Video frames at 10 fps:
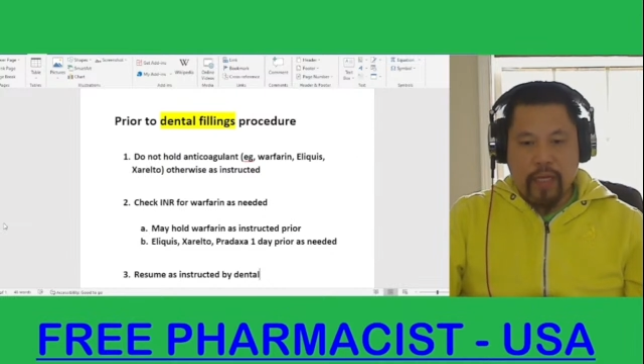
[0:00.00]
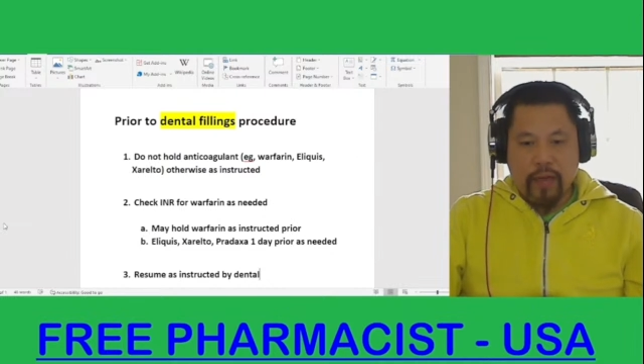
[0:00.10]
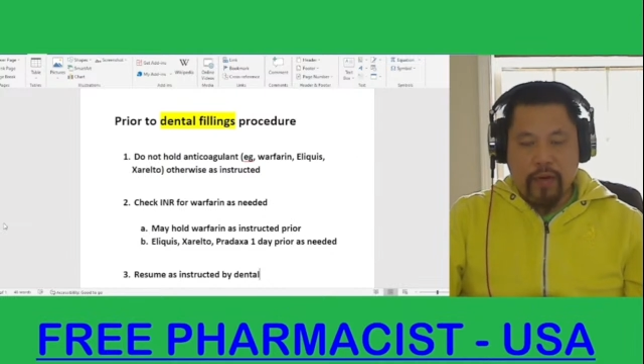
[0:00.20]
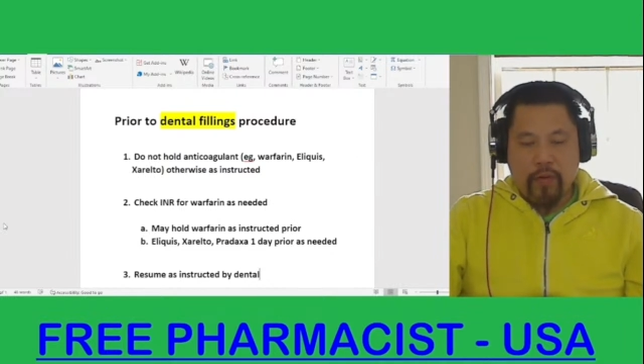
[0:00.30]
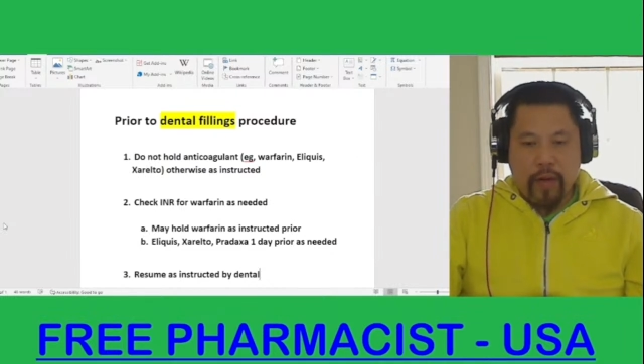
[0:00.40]

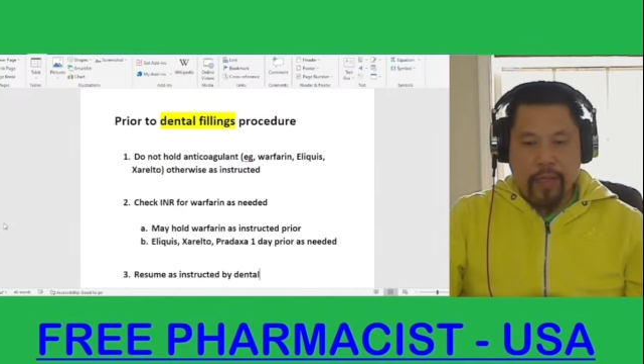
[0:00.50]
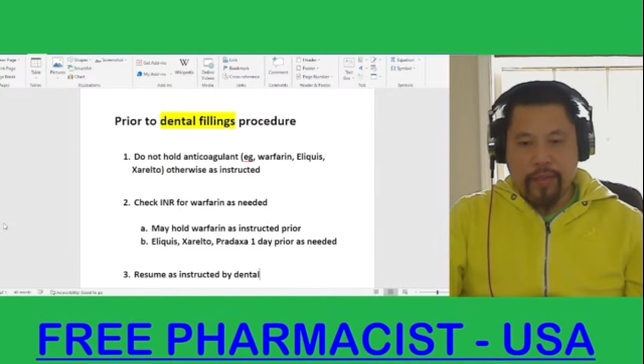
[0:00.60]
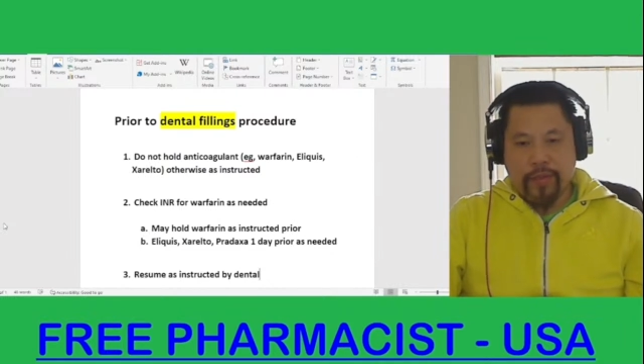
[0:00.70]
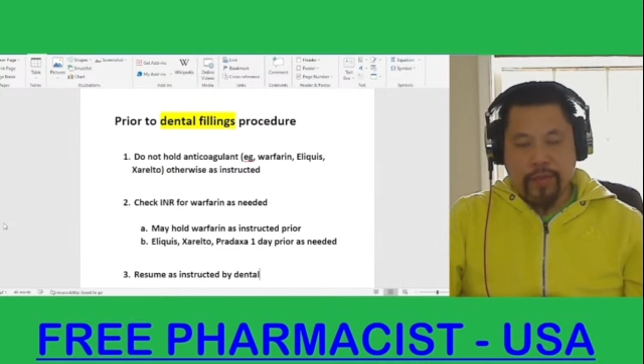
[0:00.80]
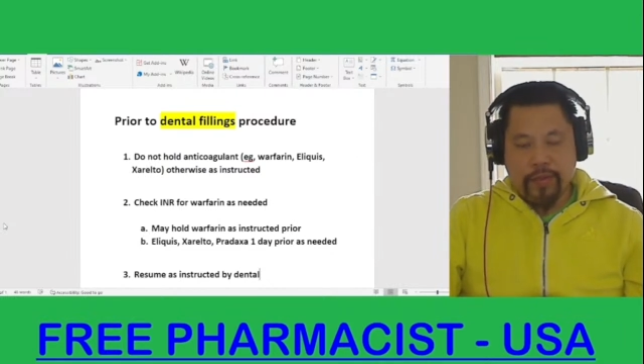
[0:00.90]
They require
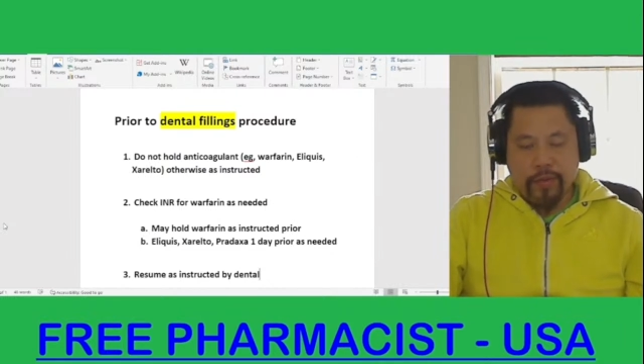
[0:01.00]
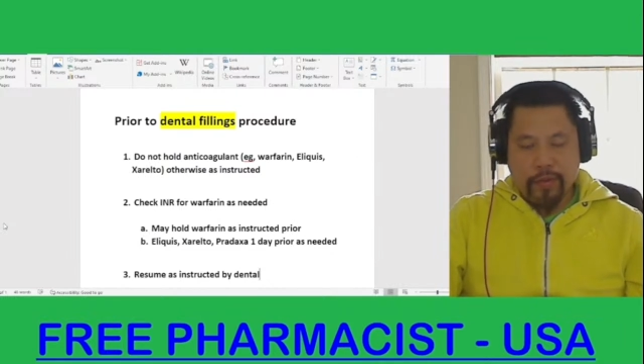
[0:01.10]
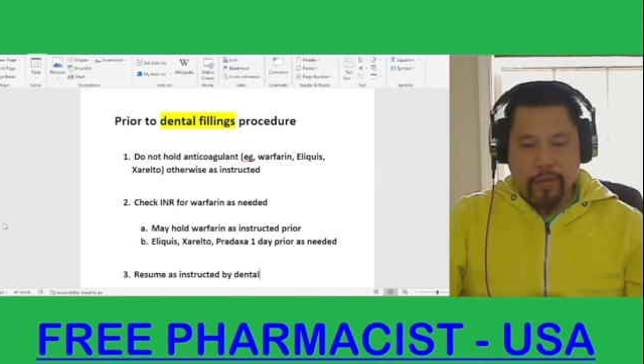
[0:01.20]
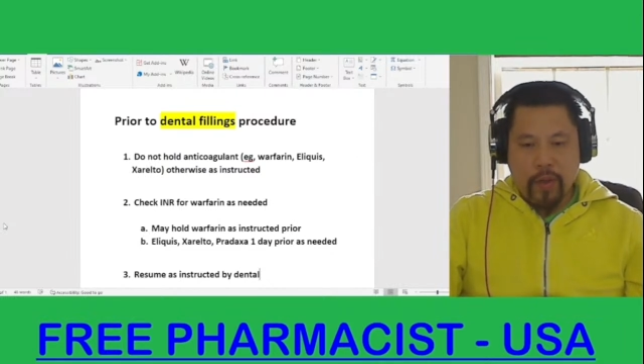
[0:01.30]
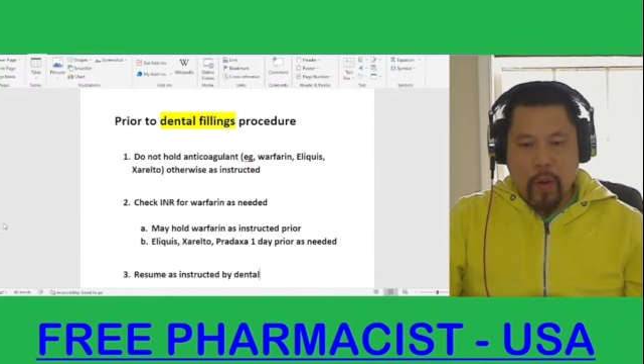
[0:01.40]
you
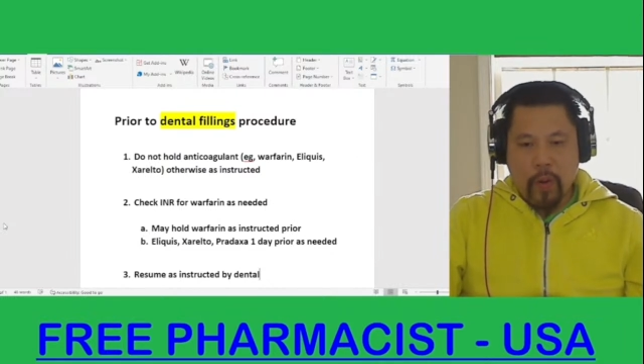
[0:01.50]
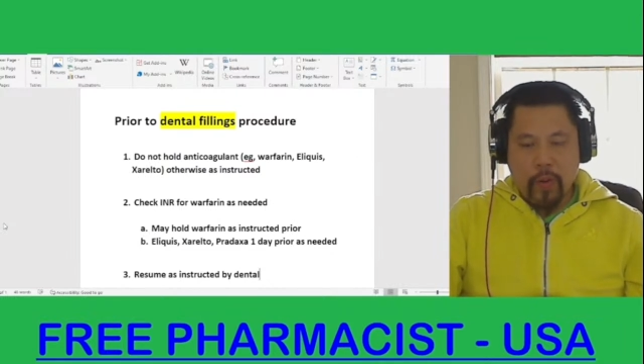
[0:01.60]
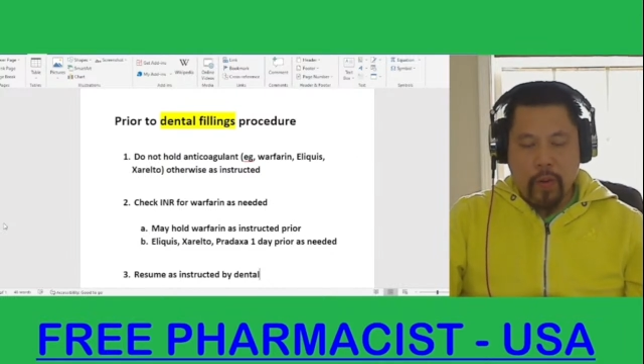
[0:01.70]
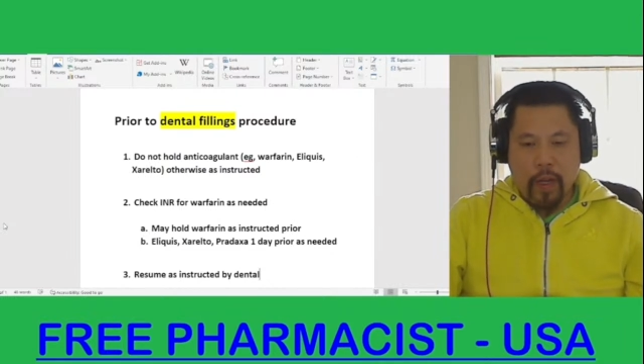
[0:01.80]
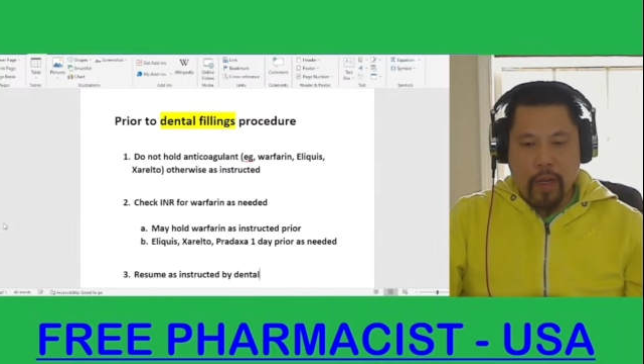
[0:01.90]
to
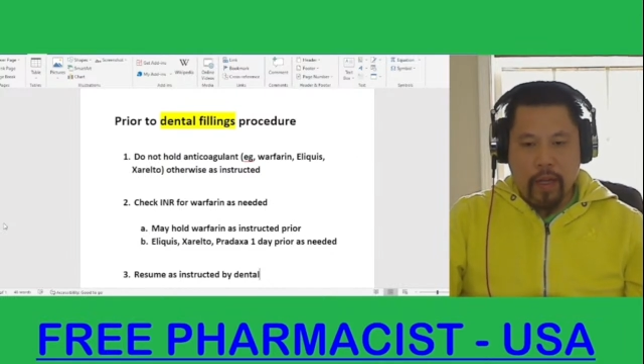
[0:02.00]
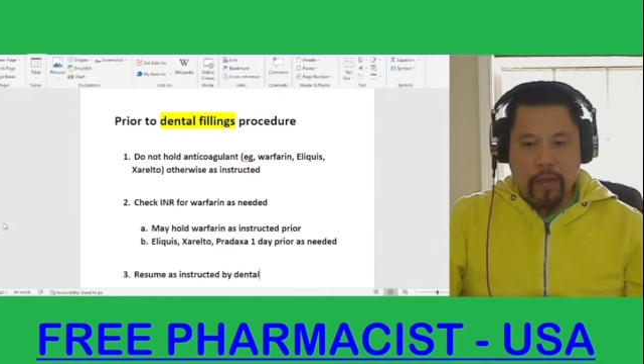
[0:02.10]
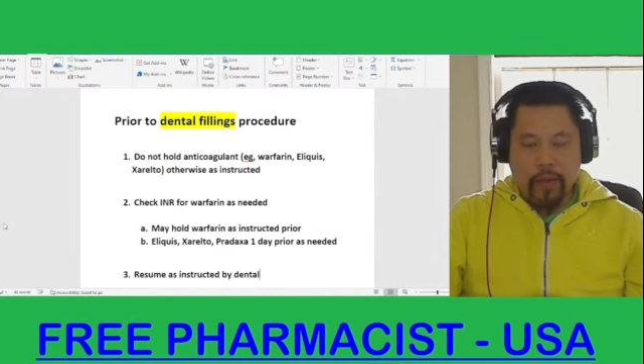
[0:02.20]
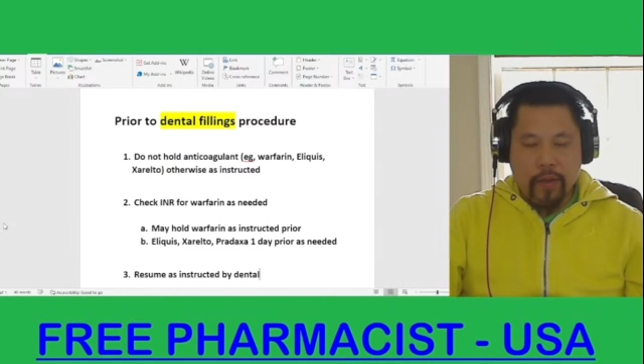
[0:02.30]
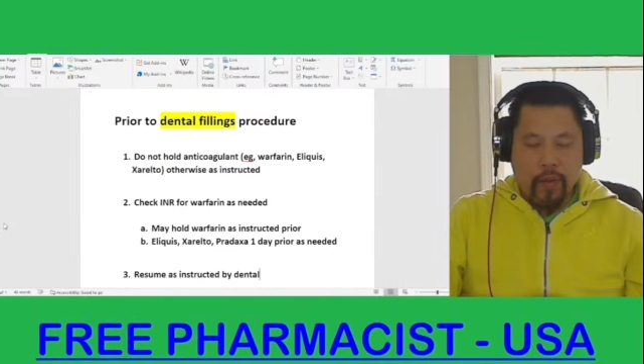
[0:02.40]
hold
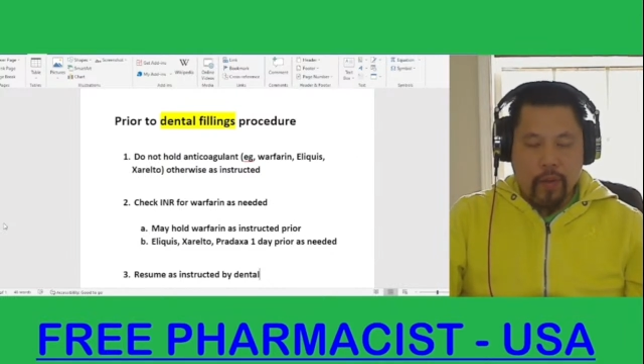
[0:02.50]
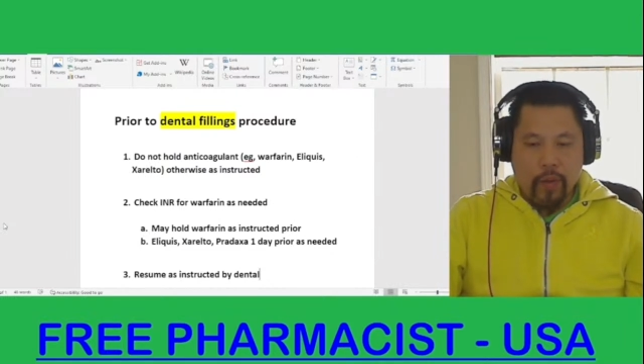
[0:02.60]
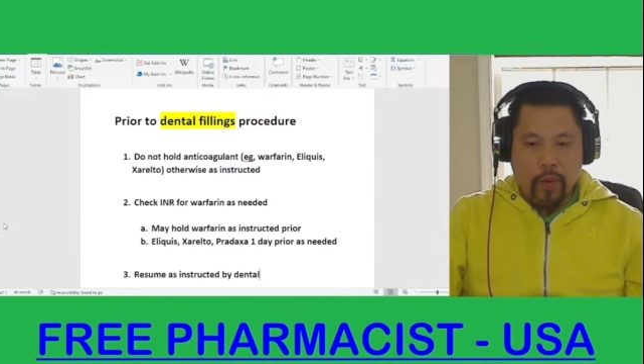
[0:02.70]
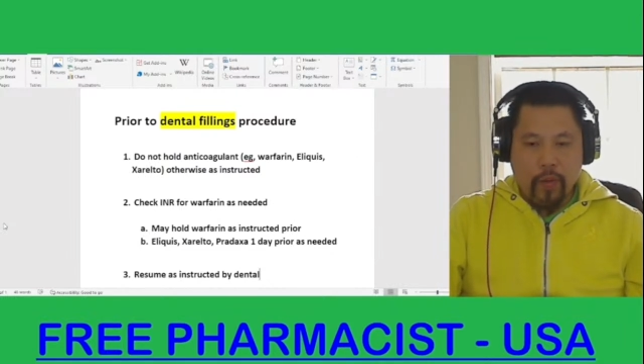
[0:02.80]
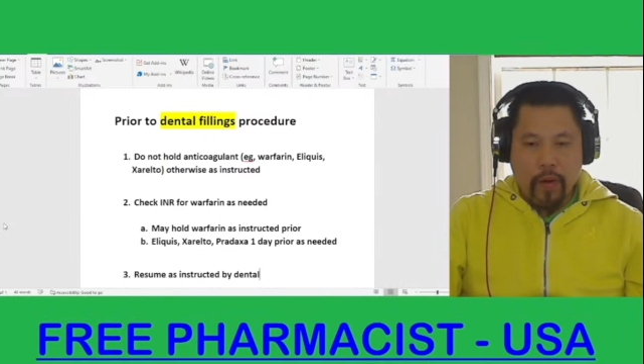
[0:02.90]

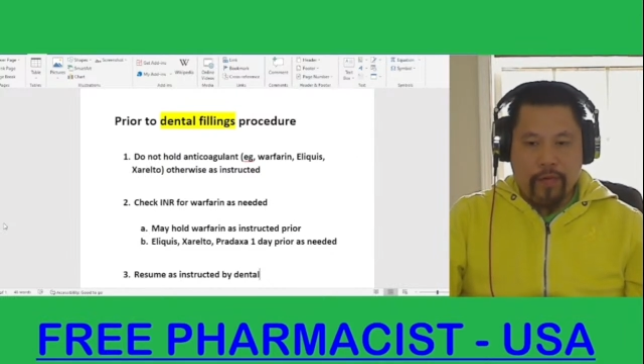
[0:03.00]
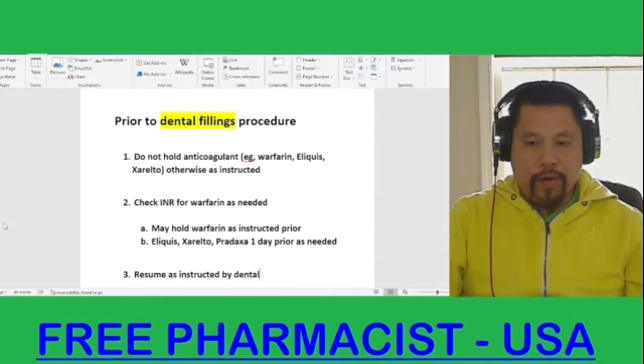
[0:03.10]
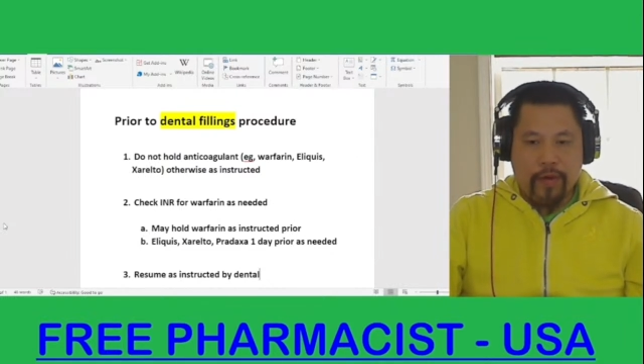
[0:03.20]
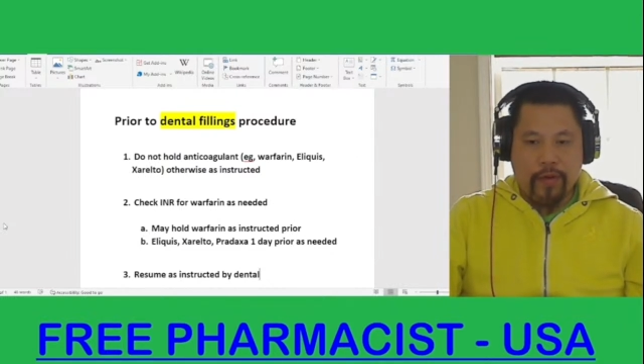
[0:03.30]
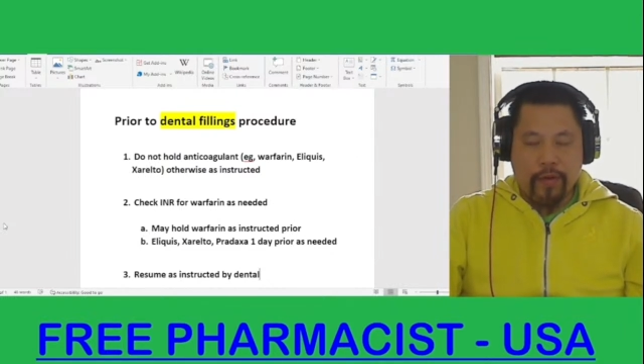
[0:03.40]
the
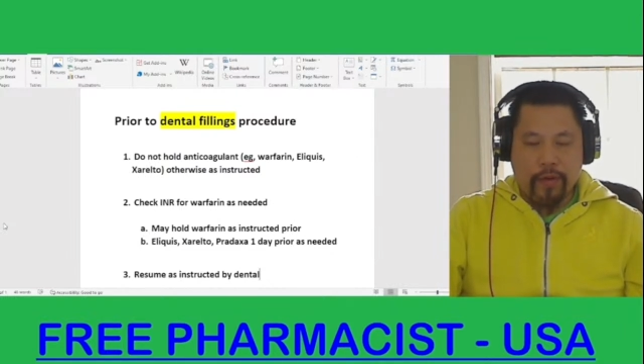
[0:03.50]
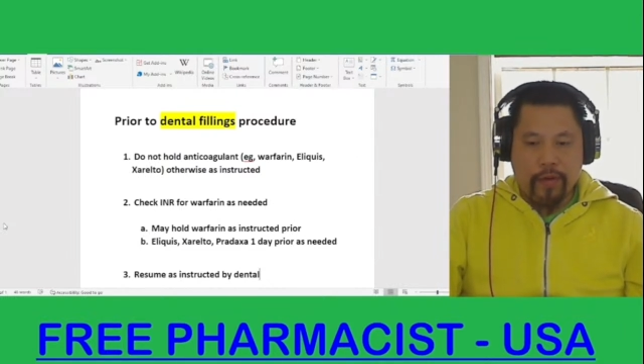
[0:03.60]
warfarin,